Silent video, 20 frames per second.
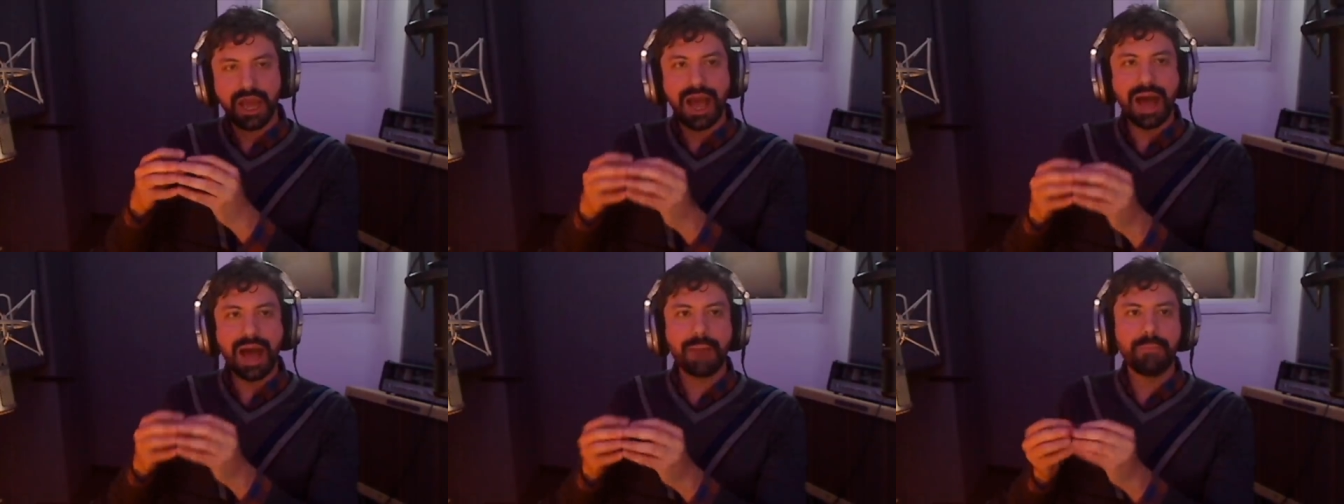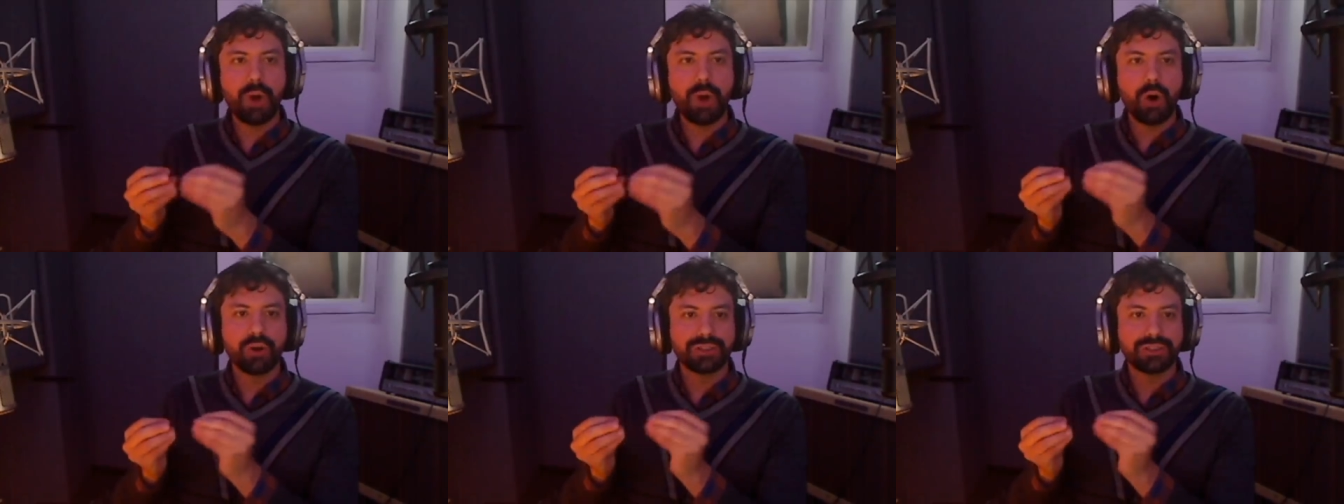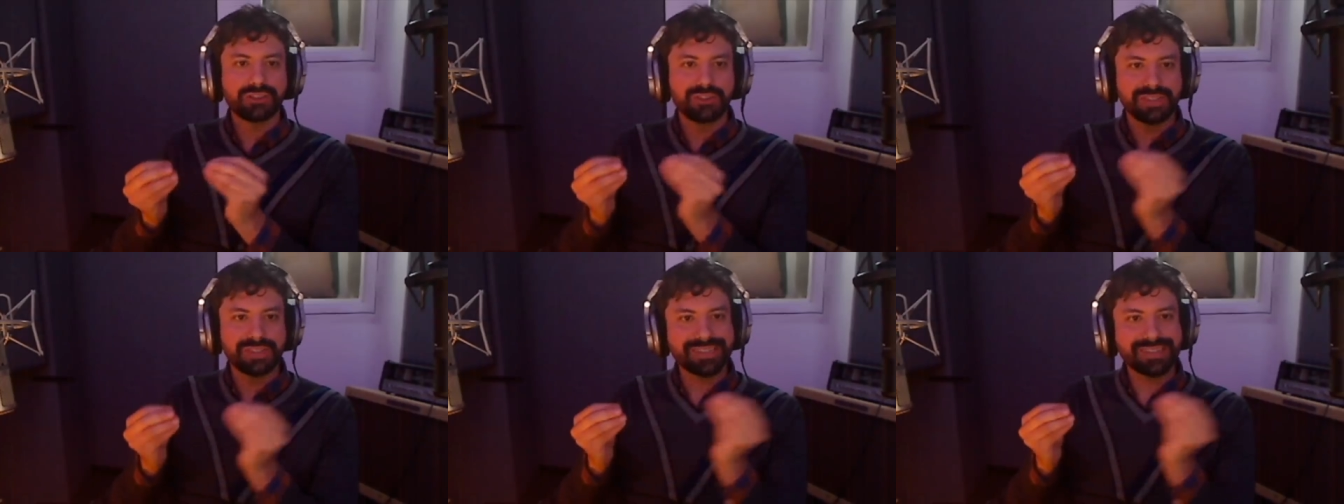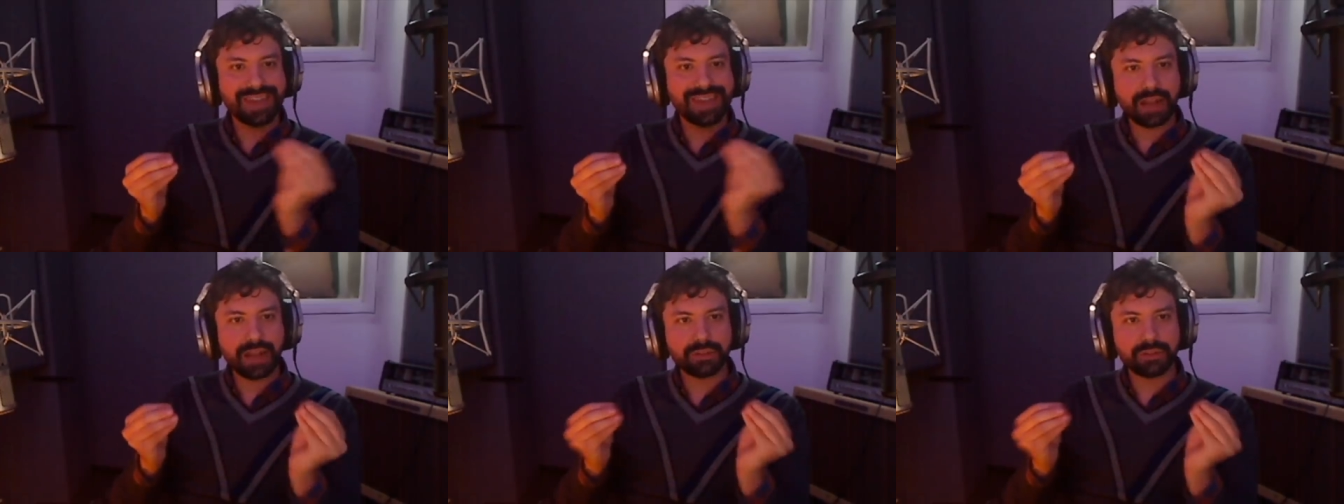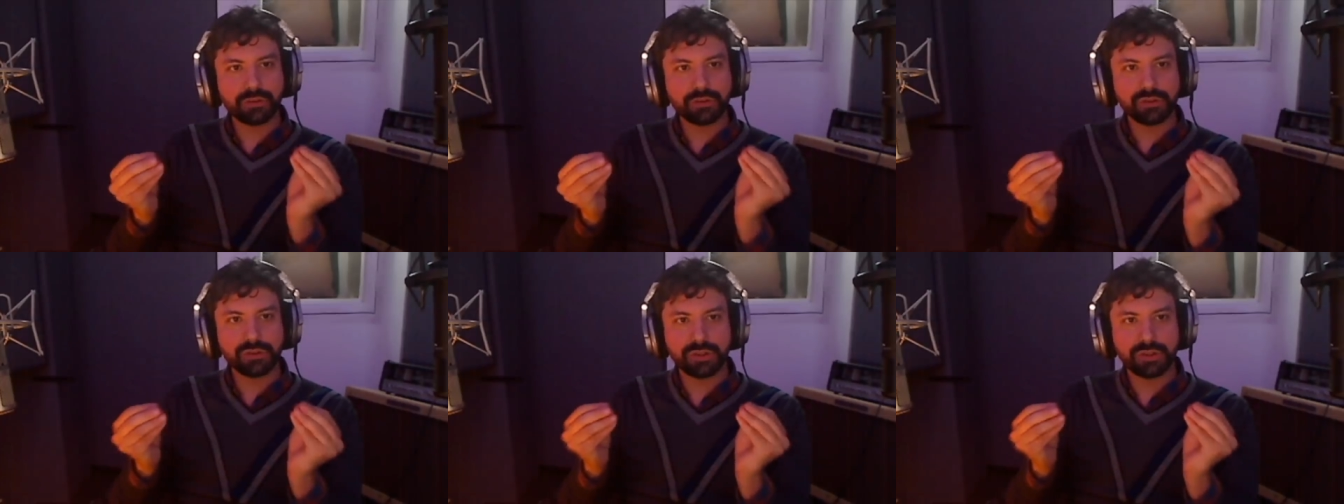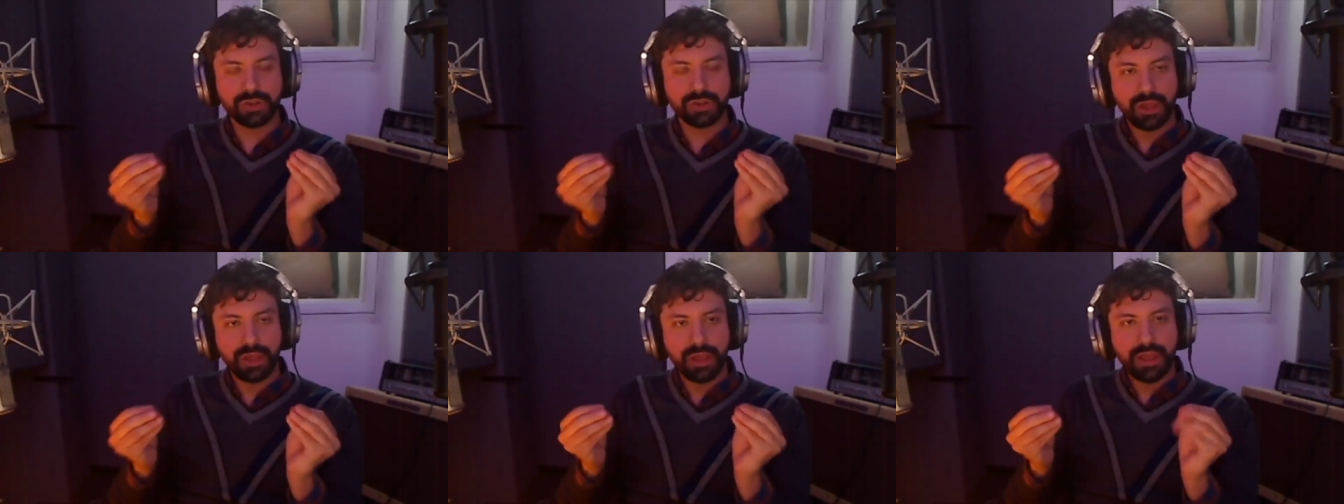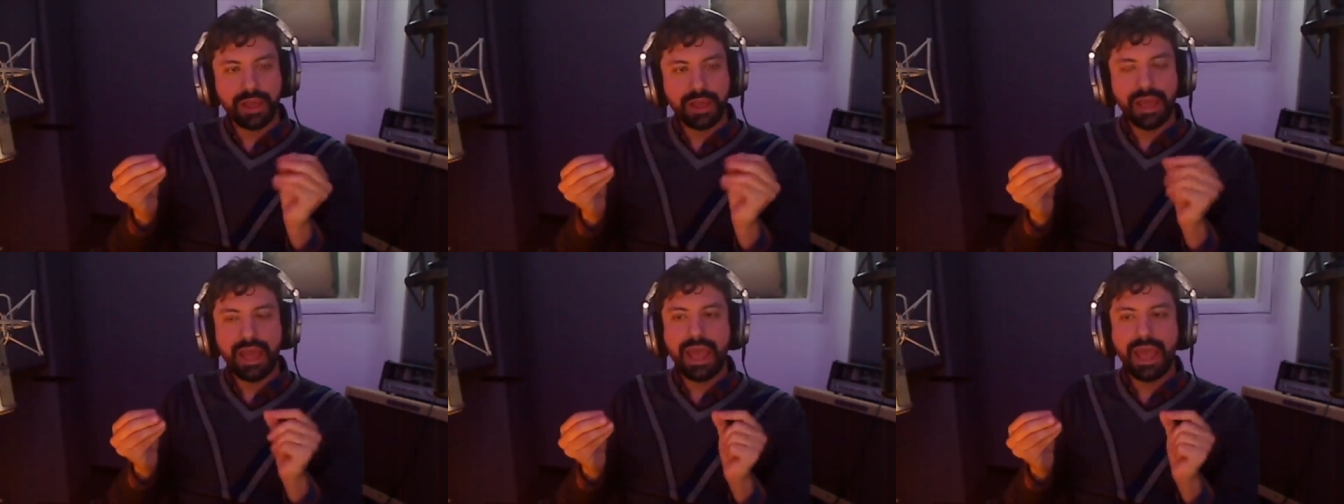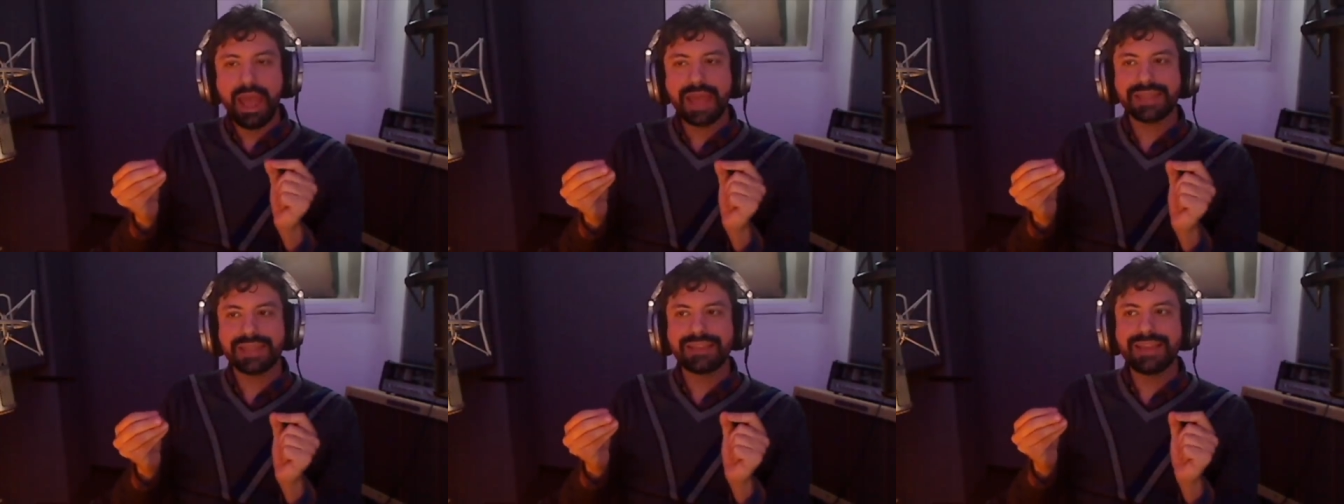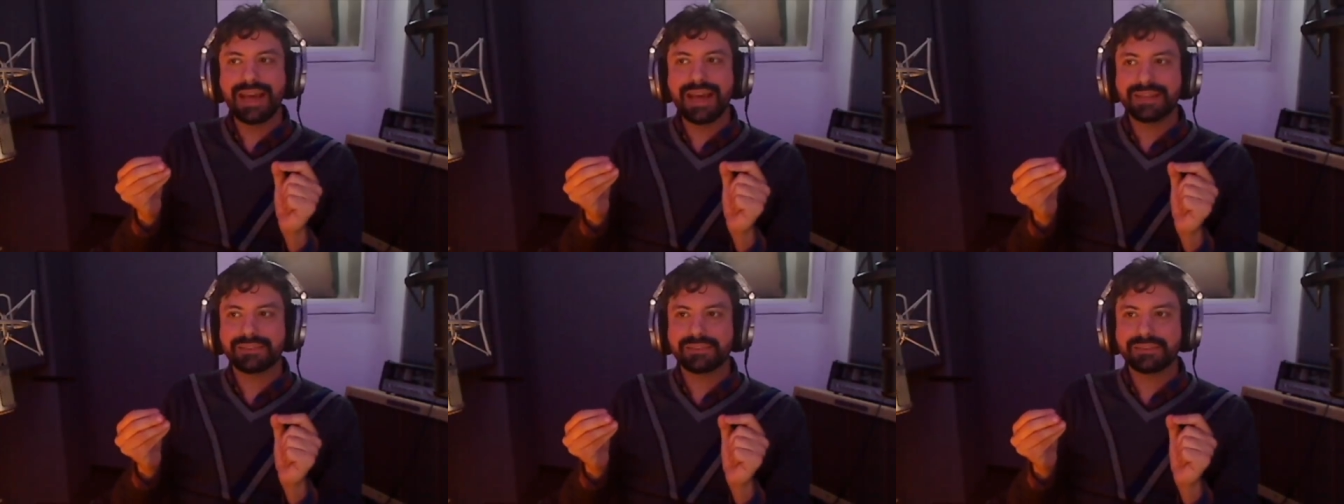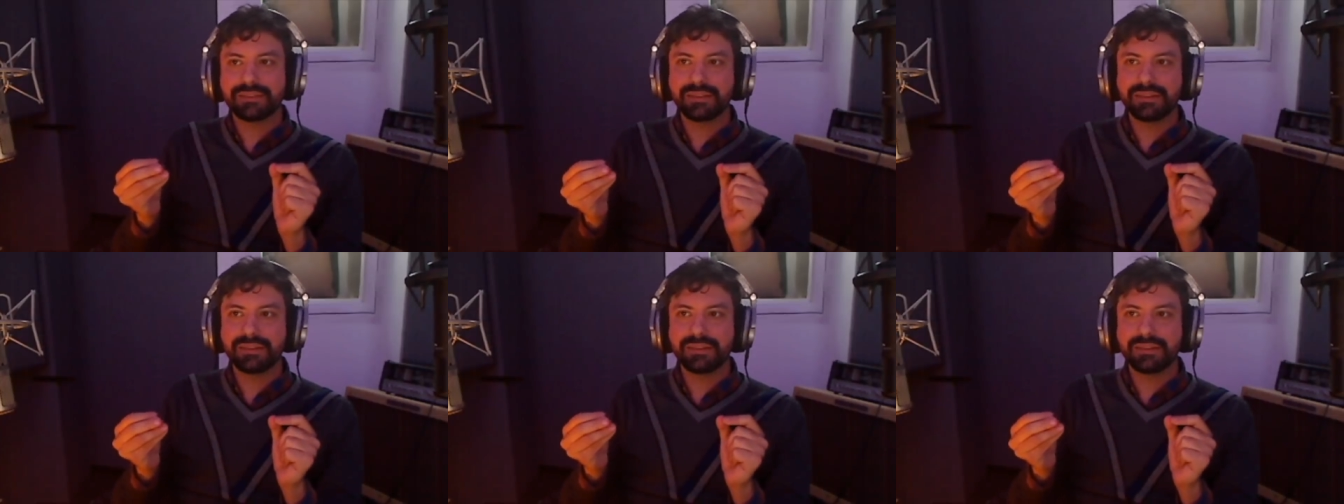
among transactors that,